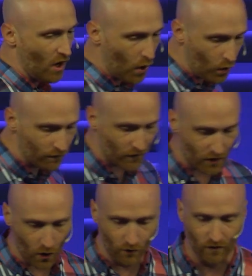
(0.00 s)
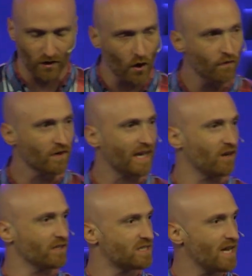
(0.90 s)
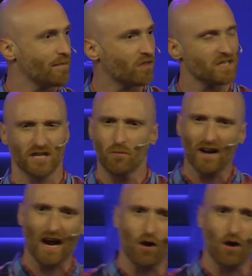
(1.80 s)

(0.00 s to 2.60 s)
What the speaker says: over and over and over again on the same thoughts. And no matter how